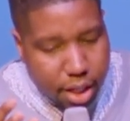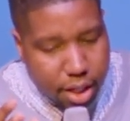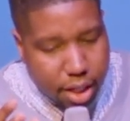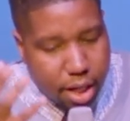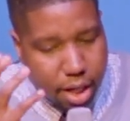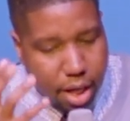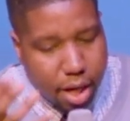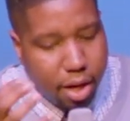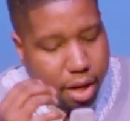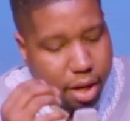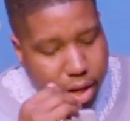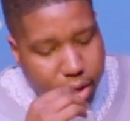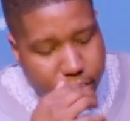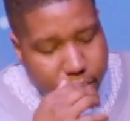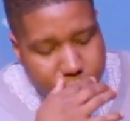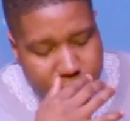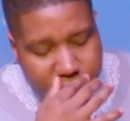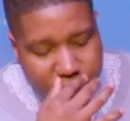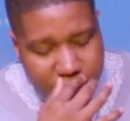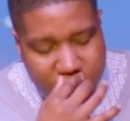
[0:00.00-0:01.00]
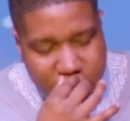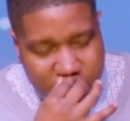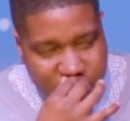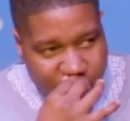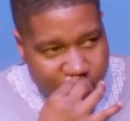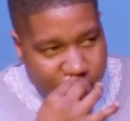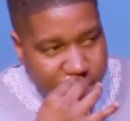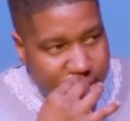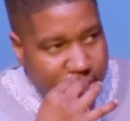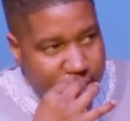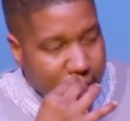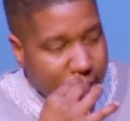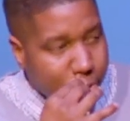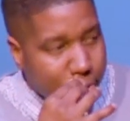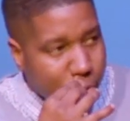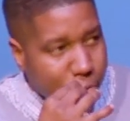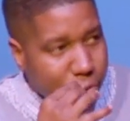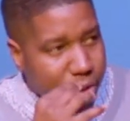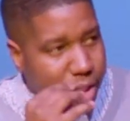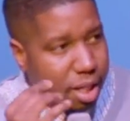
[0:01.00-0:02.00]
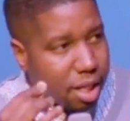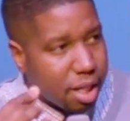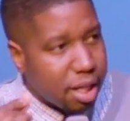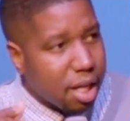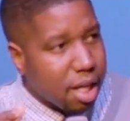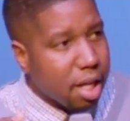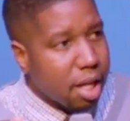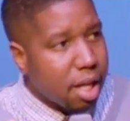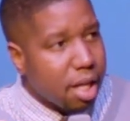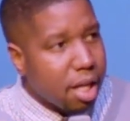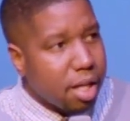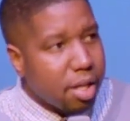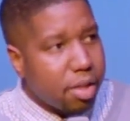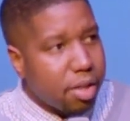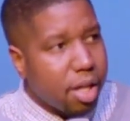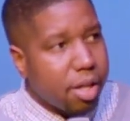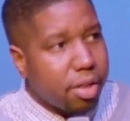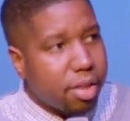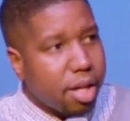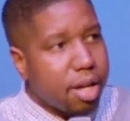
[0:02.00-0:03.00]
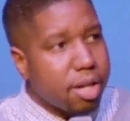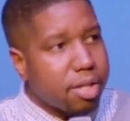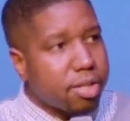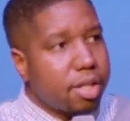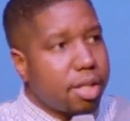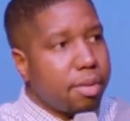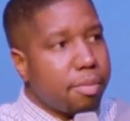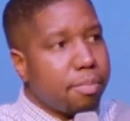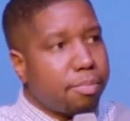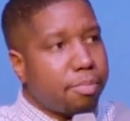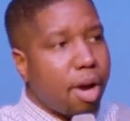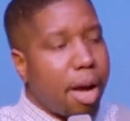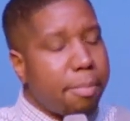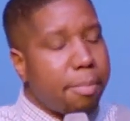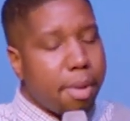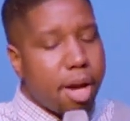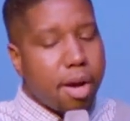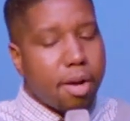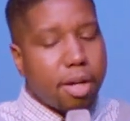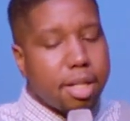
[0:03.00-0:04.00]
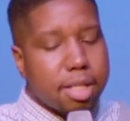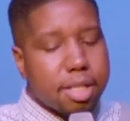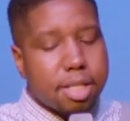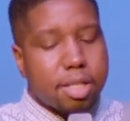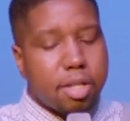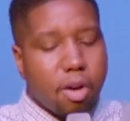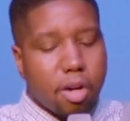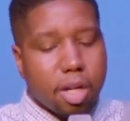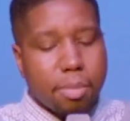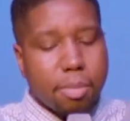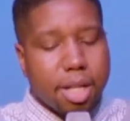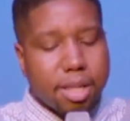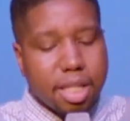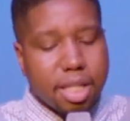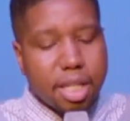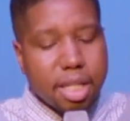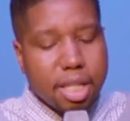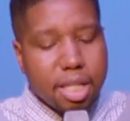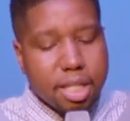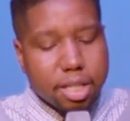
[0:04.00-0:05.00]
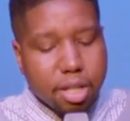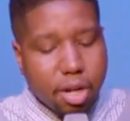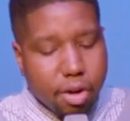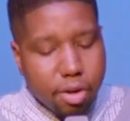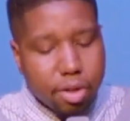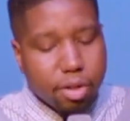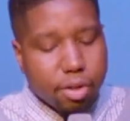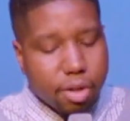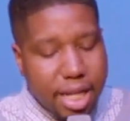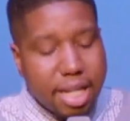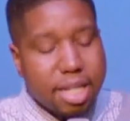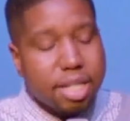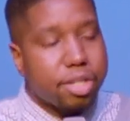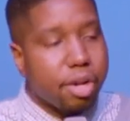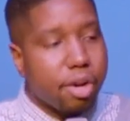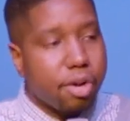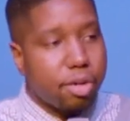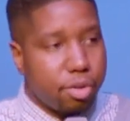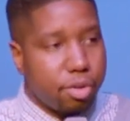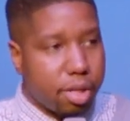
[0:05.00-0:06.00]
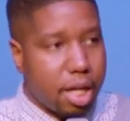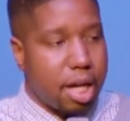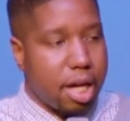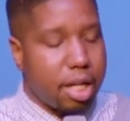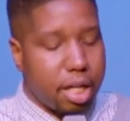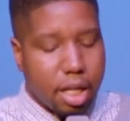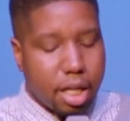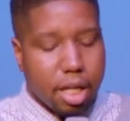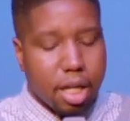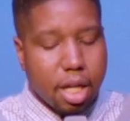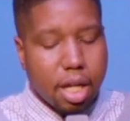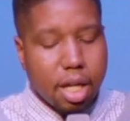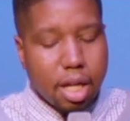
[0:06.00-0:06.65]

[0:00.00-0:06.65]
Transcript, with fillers: Now, now here's, here's how we said it when we did th- there's primarily, this is talking about the eternal, internal cutting.